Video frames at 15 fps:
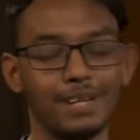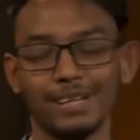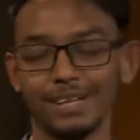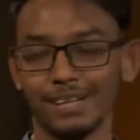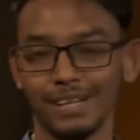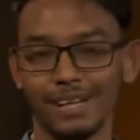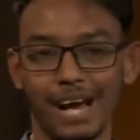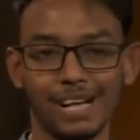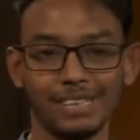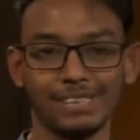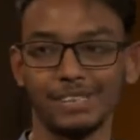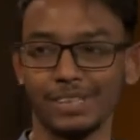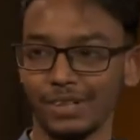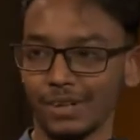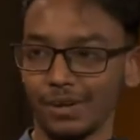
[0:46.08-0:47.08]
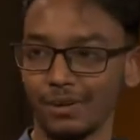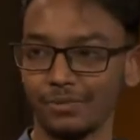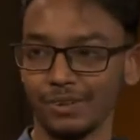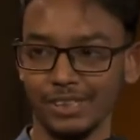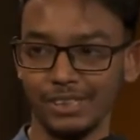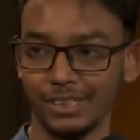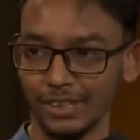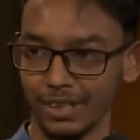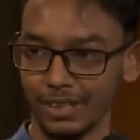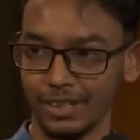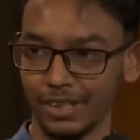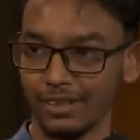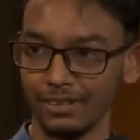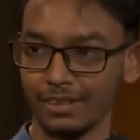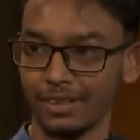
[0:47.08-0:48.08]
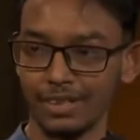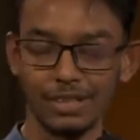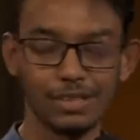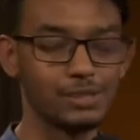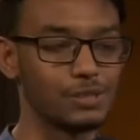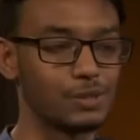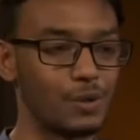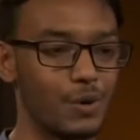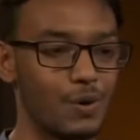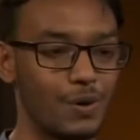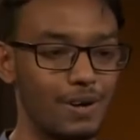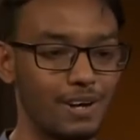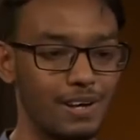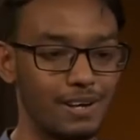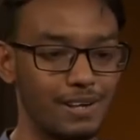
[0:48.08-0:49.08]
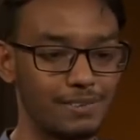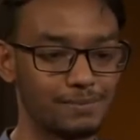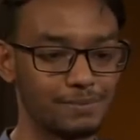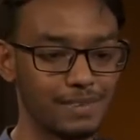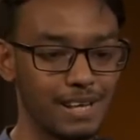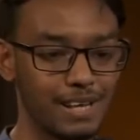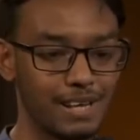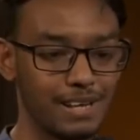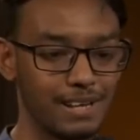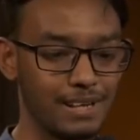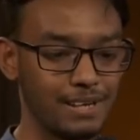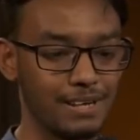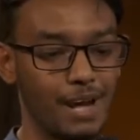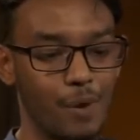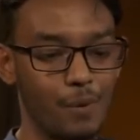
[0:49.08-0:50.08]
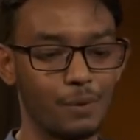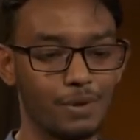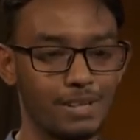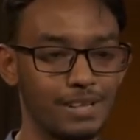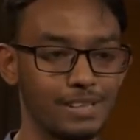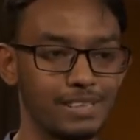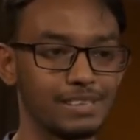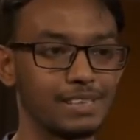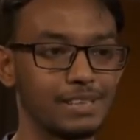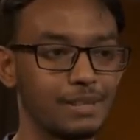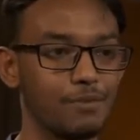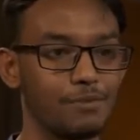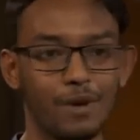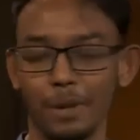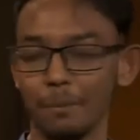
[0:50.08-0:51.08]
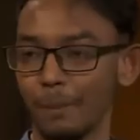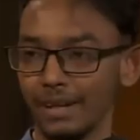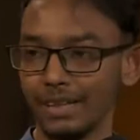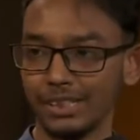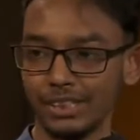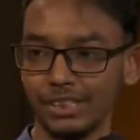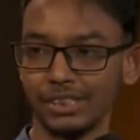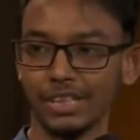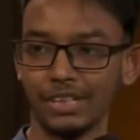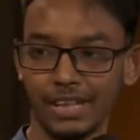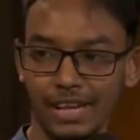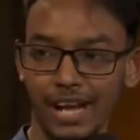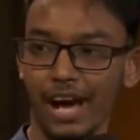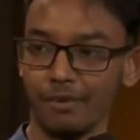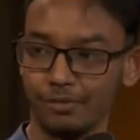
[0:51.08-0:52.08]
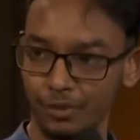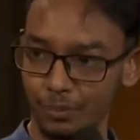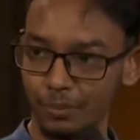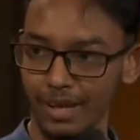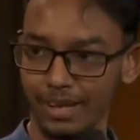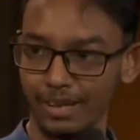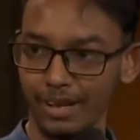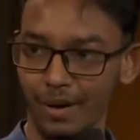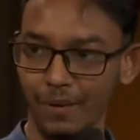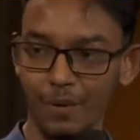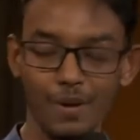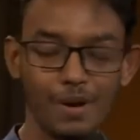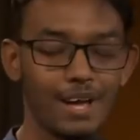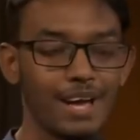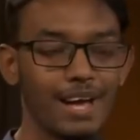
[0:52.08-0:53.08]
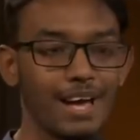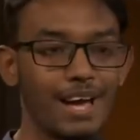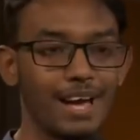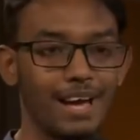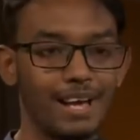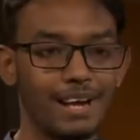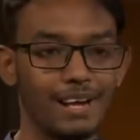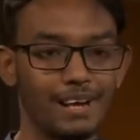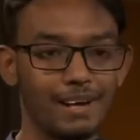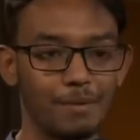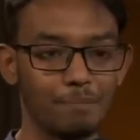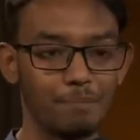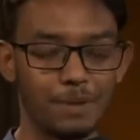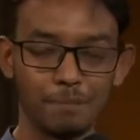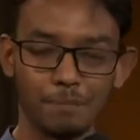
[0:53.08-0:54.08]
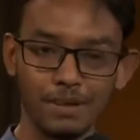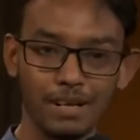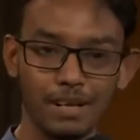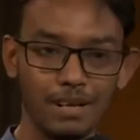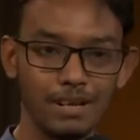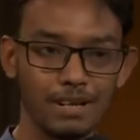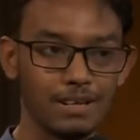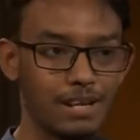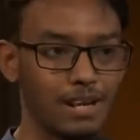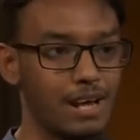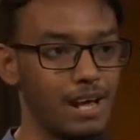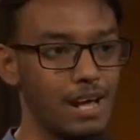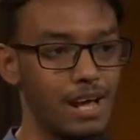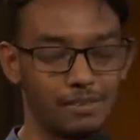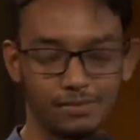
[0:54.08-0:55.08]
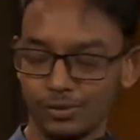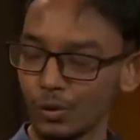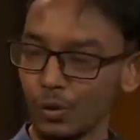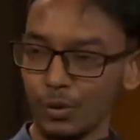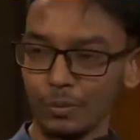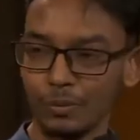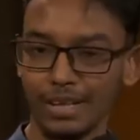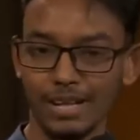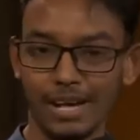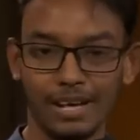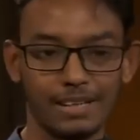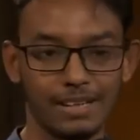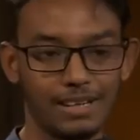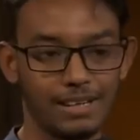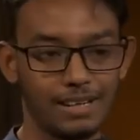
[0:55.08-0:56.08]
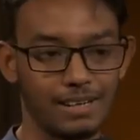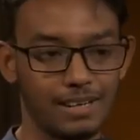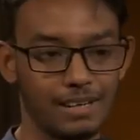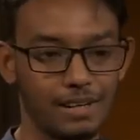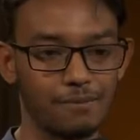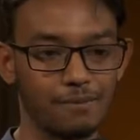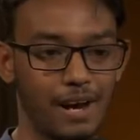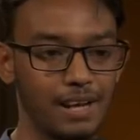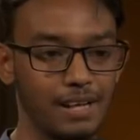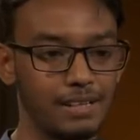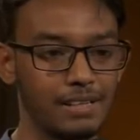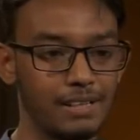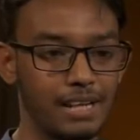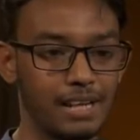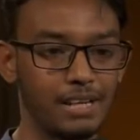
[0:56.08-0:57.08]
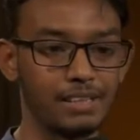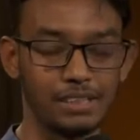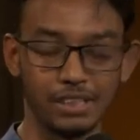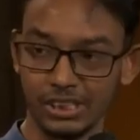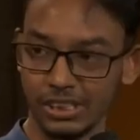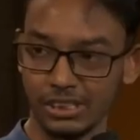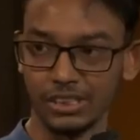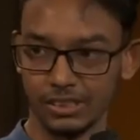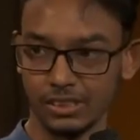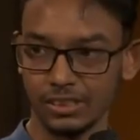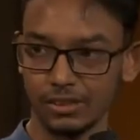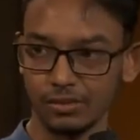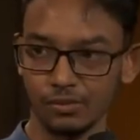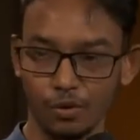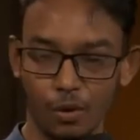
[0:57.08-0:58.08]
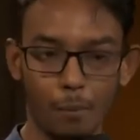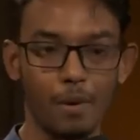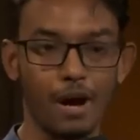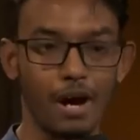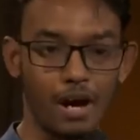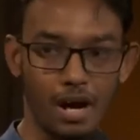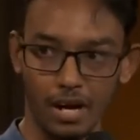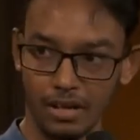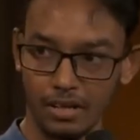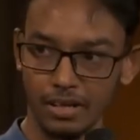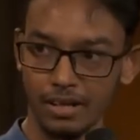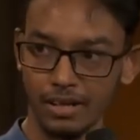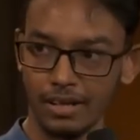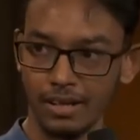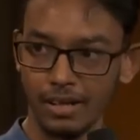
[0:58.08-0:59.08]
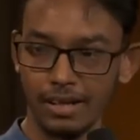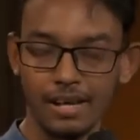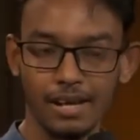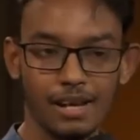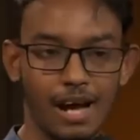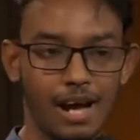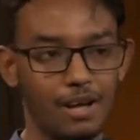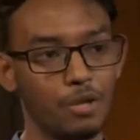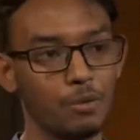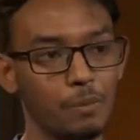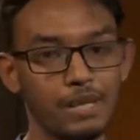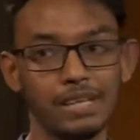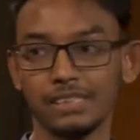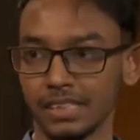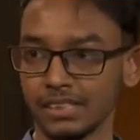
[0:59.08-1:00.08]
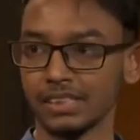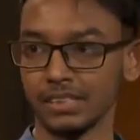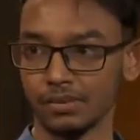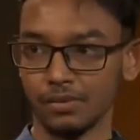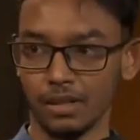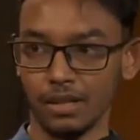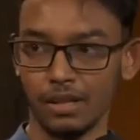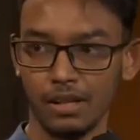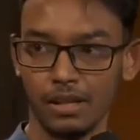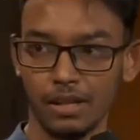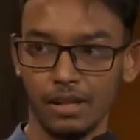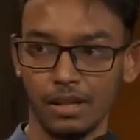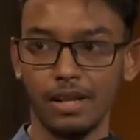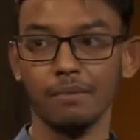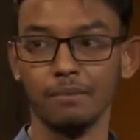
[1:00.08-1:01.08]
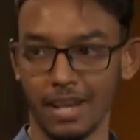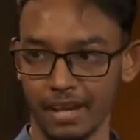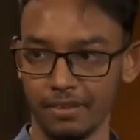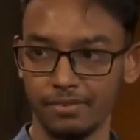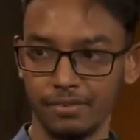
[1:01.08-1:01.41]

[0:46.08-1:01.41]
the last year of engineering, so now there is a very big decision that I have to make now, and people have told me that if I take decisions from my heart, I'll be successful in life.